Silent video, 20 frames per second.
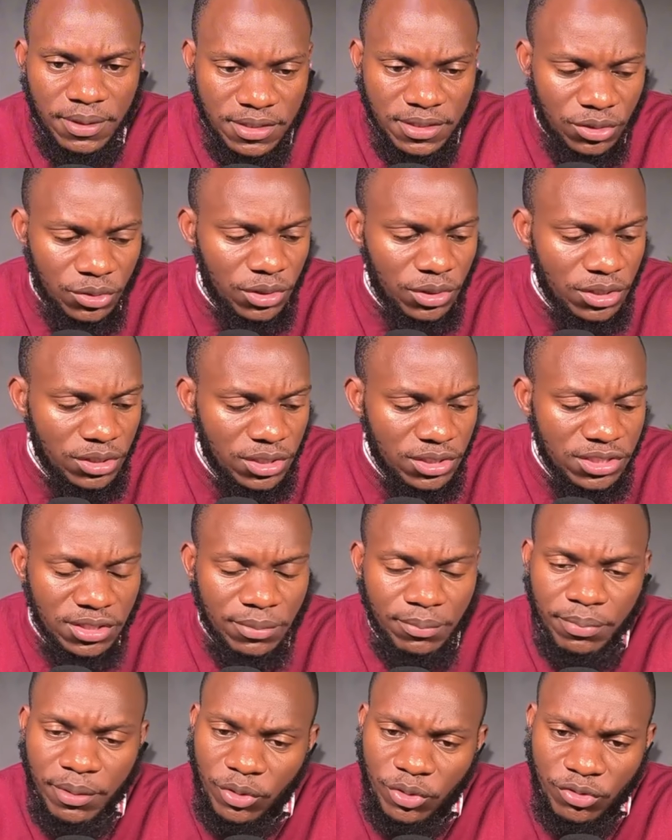Congratulations. I'm
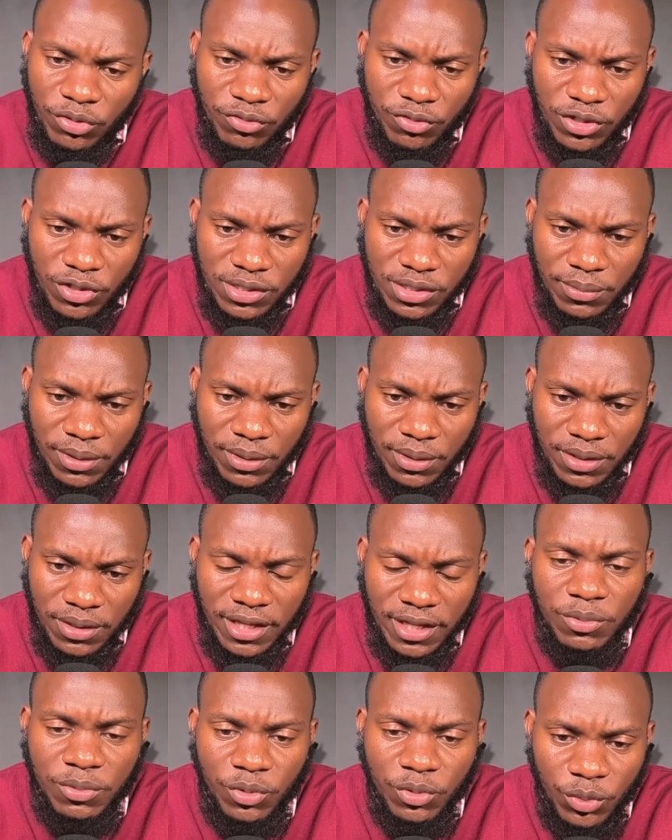proud of you as a mother.
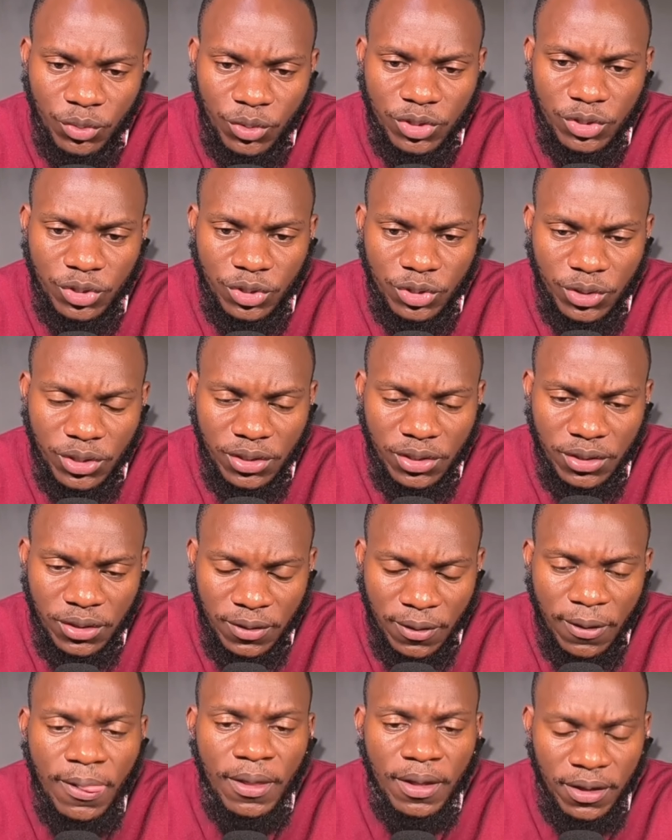Keep doing what you're doing.
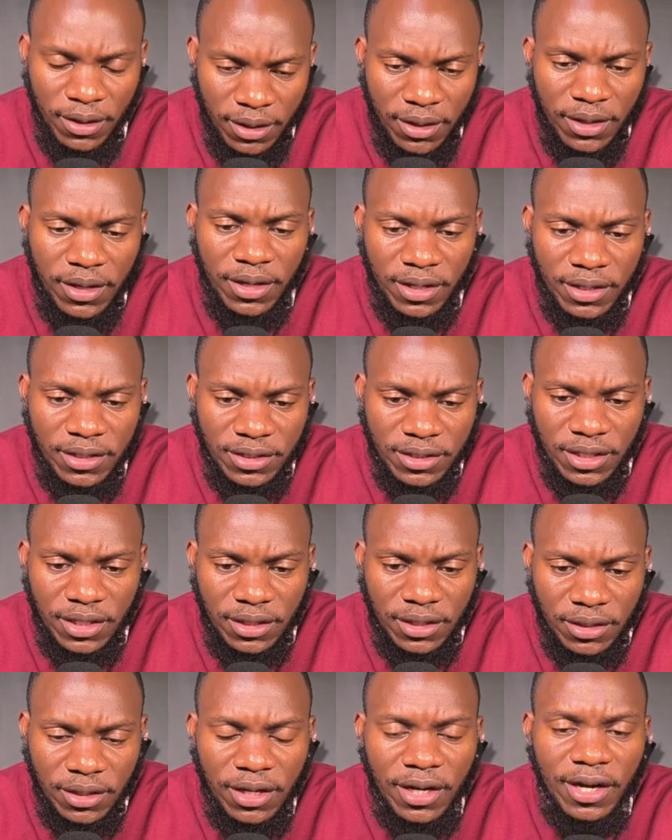And
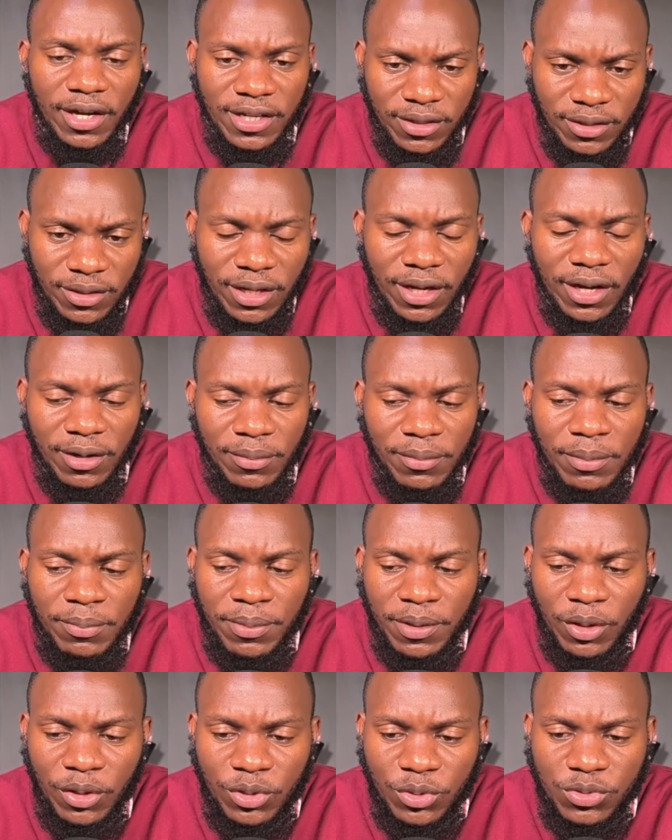yeah, I'll be
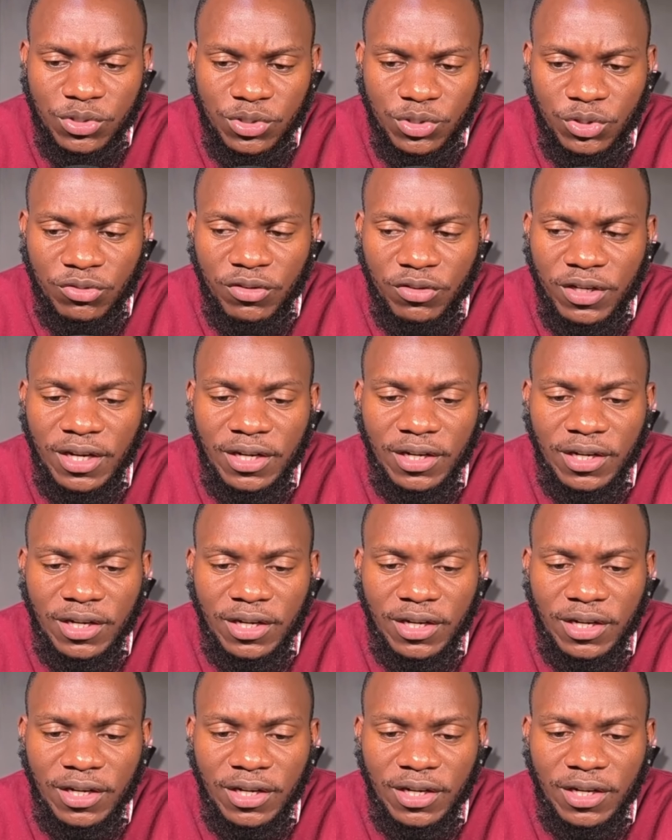proud to see you even at...